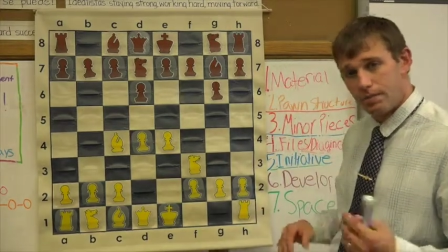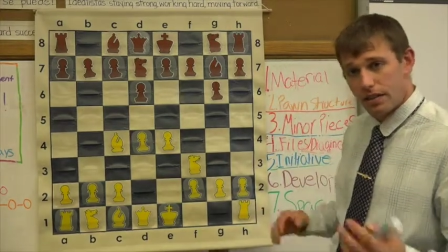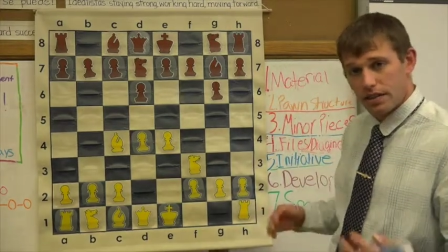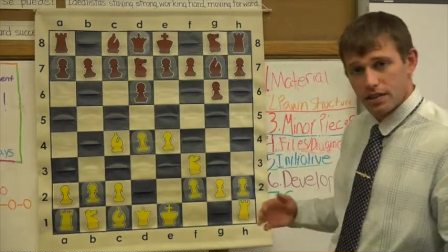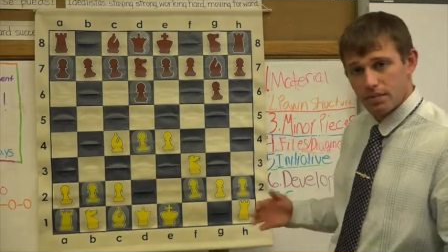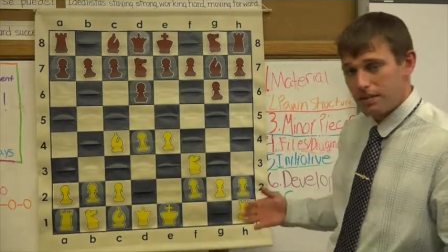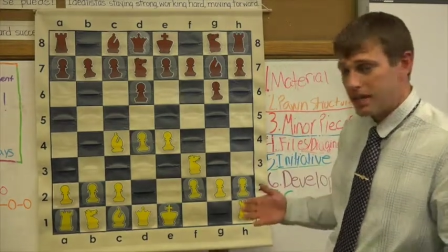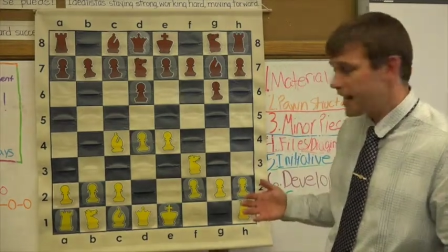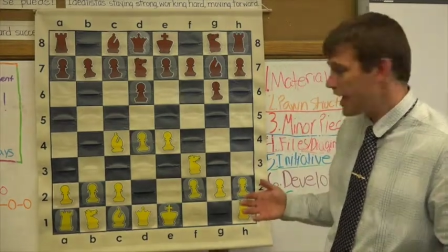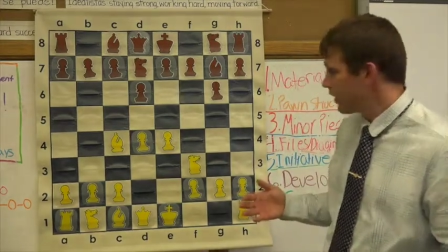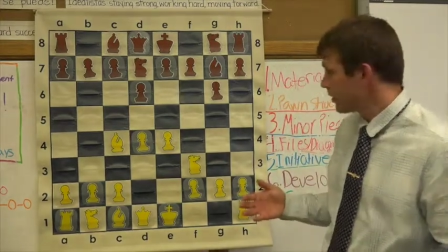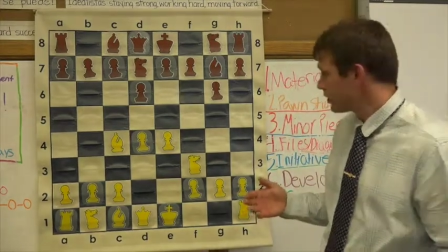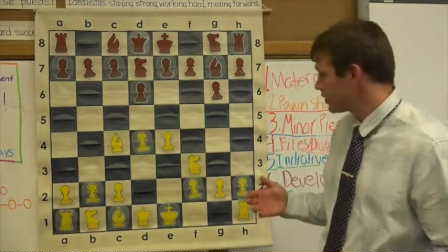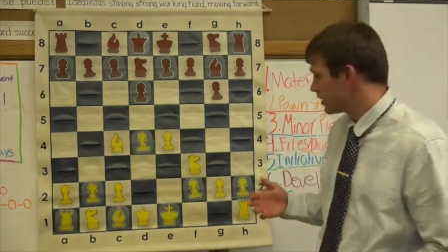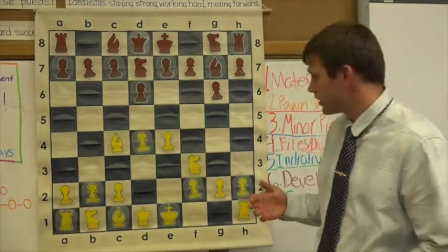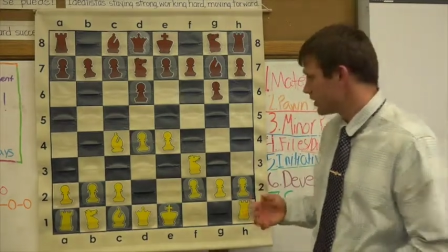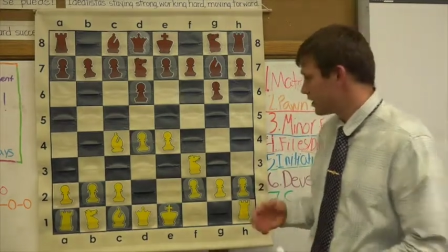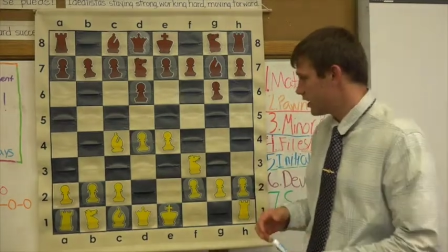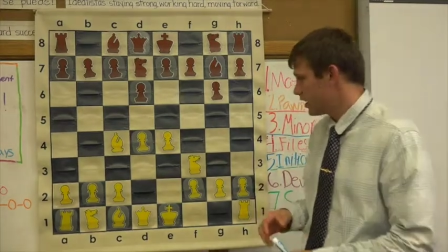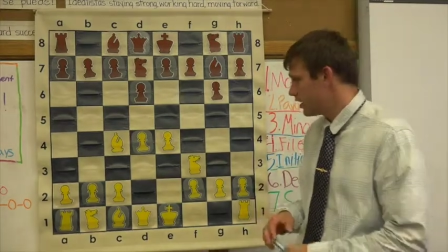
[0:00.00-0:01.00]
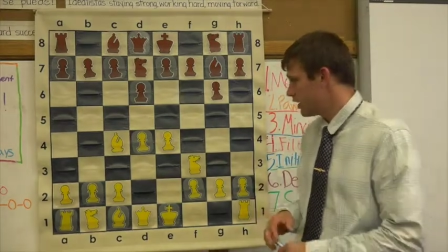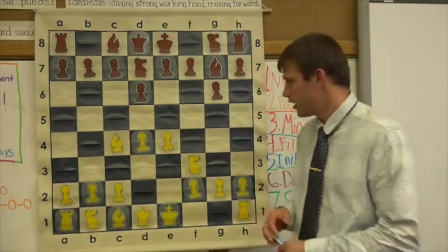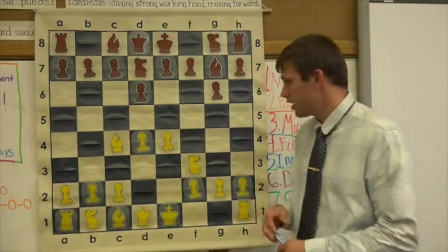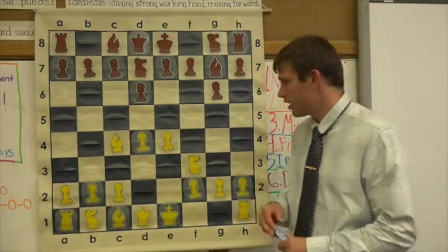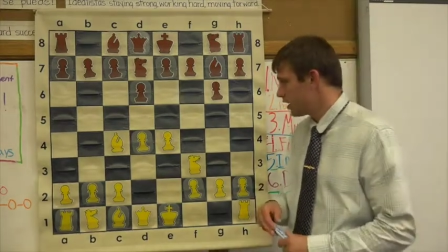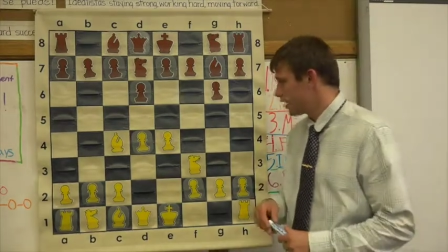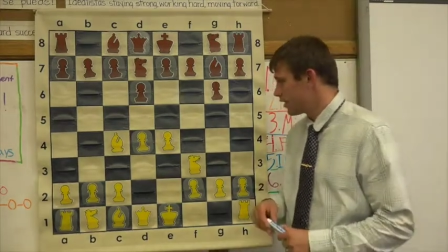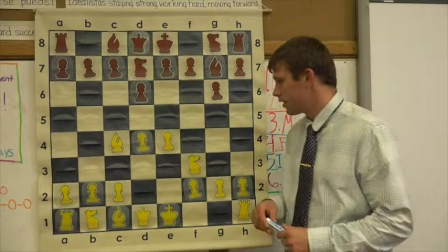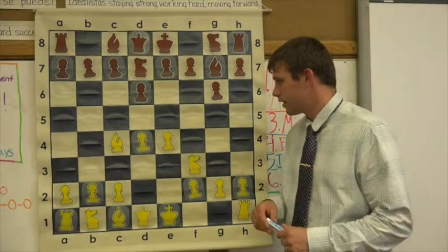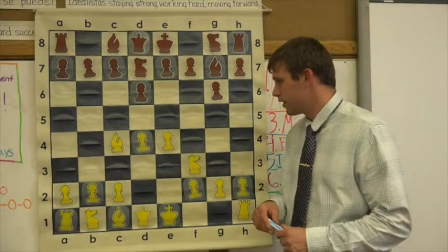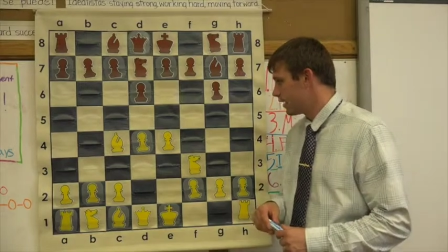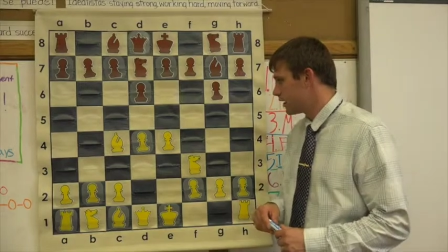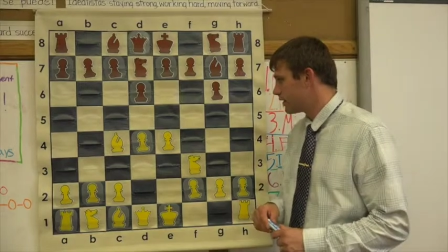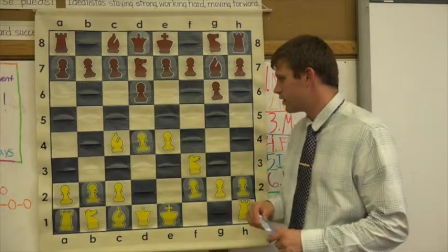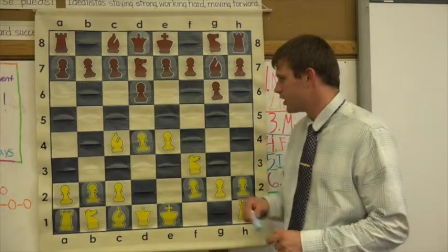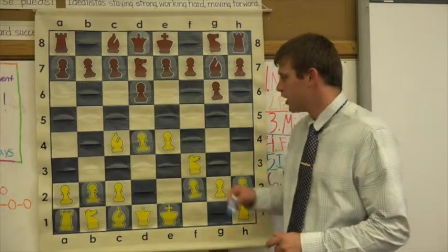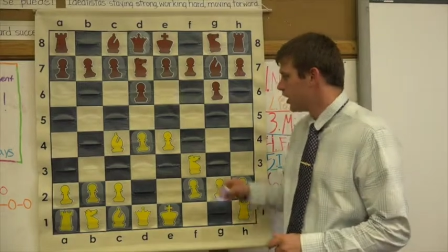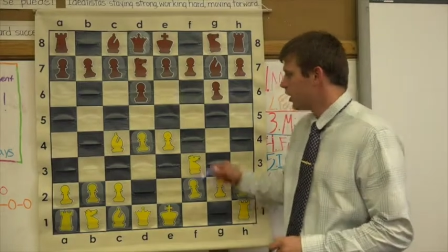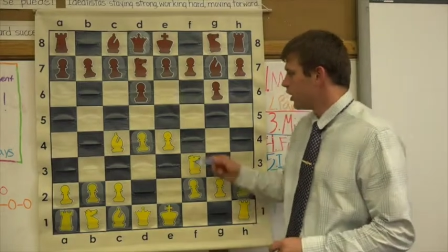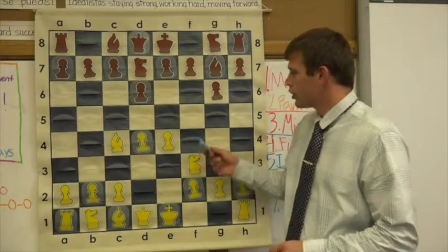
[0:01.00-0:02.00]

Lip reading: but some analysis nonetheless.